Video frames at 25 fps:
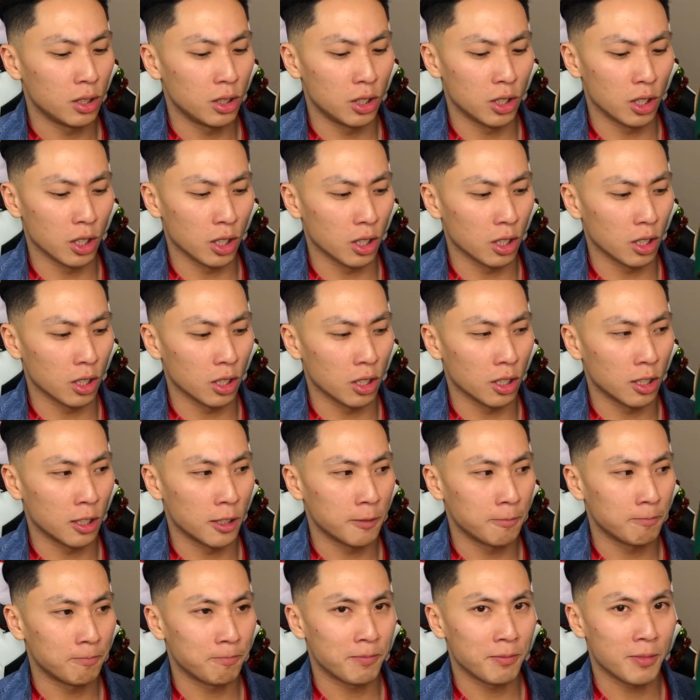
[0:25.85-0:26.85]
your
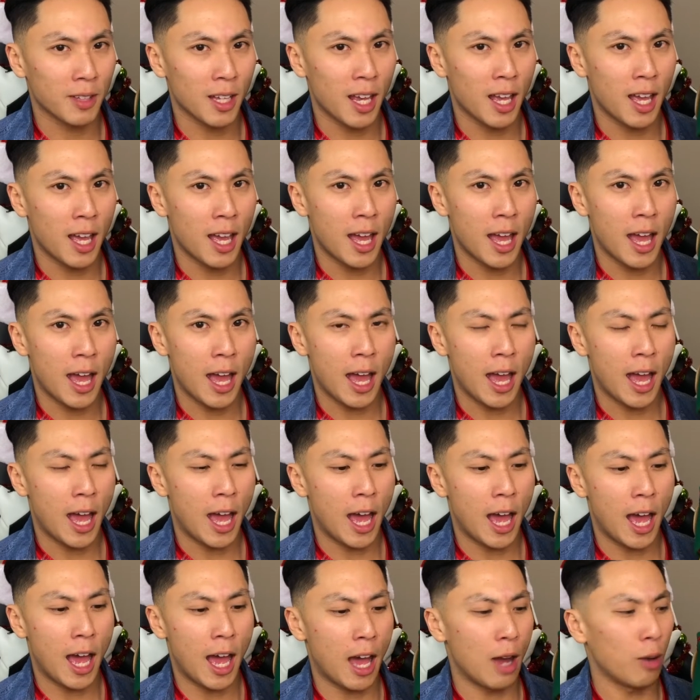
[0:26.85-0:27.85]

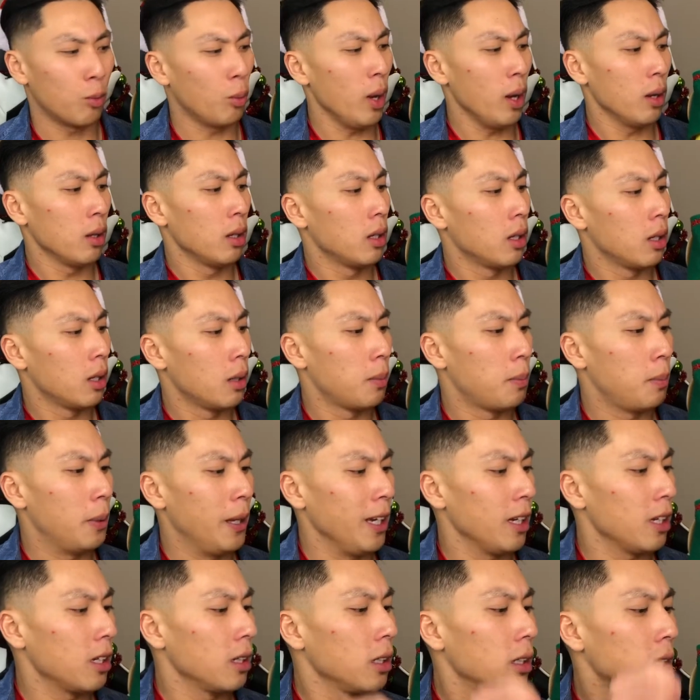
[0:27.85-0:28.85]
hat? What?
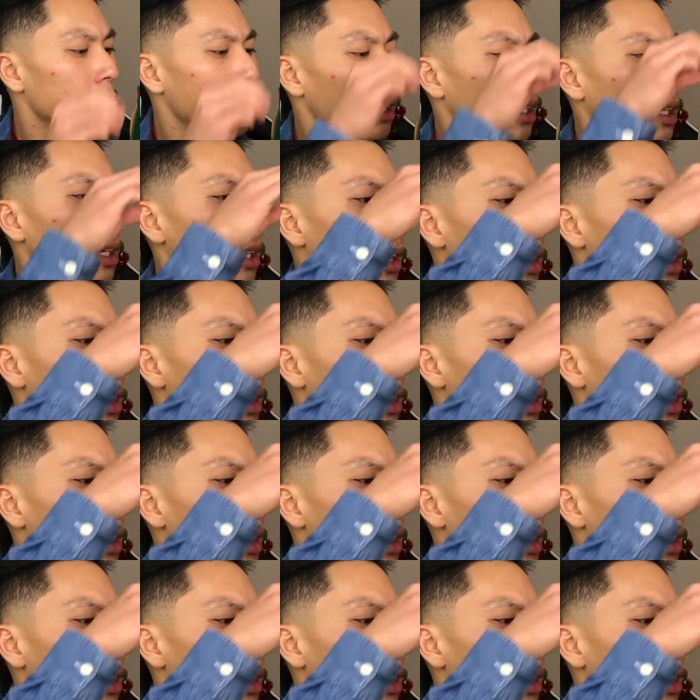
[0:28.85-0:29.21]
Pikachu?